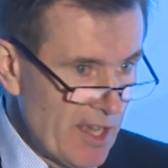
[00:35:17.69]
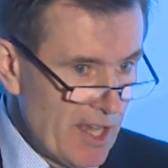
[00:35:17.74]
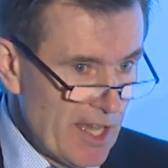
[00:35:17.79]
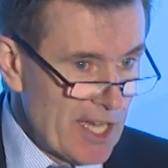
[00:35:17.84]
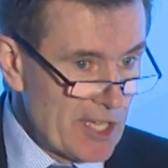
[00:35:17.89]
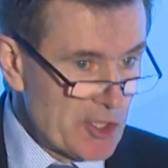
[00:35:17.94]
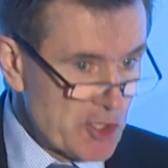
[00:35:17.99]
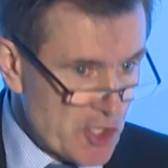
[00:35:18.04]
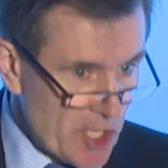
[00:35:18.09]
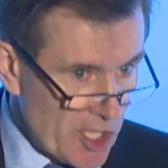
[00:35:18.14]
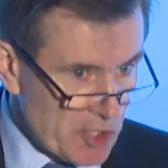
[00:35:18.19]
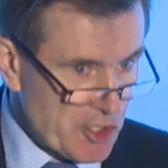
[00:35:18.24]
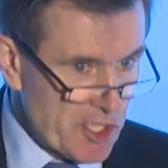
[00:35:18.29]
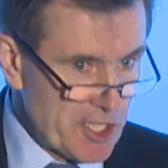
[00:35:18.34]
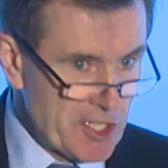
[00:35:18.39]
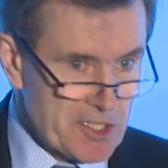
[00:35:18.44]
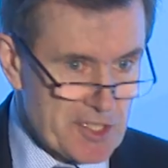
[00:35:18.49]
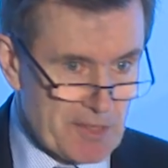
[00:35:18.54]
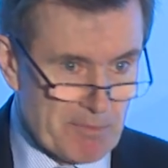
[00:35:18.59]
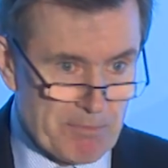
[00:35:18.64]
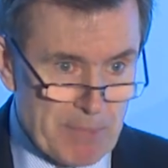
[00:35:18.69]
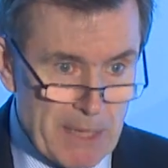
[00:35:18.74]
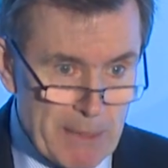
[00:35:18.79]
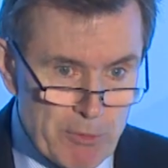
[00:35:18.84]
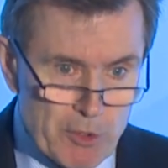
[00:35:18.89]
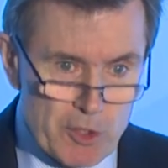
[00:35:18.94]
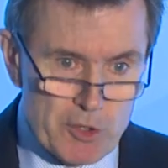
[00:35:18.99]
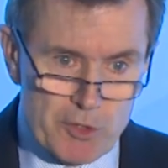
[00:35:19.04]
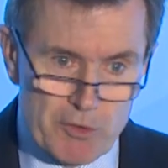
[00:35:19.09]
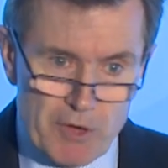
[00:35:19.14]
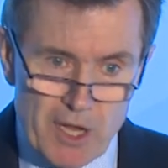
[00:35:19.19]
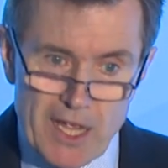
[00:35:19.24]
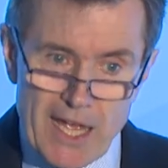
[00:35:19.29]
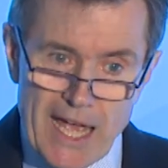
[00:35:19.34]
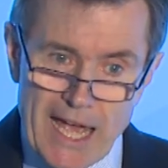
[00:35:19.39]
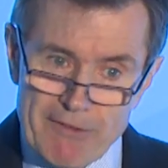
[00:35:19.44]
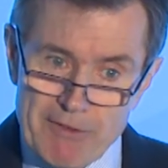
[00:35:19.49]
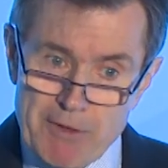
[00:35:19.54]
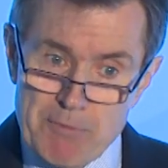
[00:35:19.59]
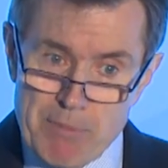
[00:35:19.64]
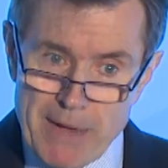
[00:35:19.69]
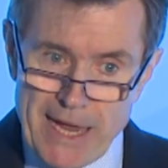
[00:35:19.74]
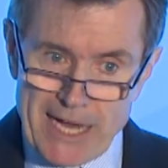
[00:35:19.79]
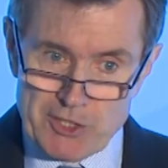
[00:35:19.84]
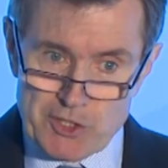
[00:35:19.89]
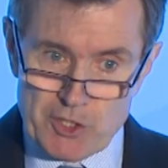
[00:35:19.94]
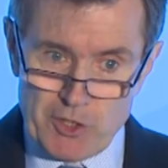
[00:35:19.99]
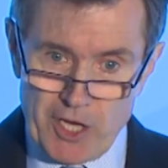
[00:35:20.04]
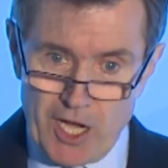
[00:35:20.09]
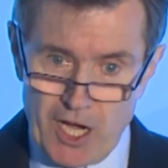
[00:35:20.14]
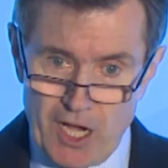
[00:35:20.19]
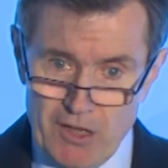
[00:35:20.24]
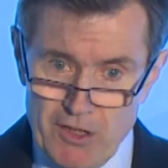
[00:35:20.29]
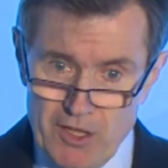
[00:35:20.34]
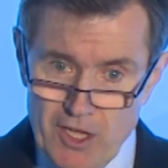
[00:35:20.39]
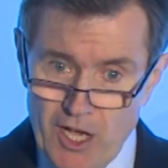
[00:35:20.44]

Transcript: and judges and people who have impact on our,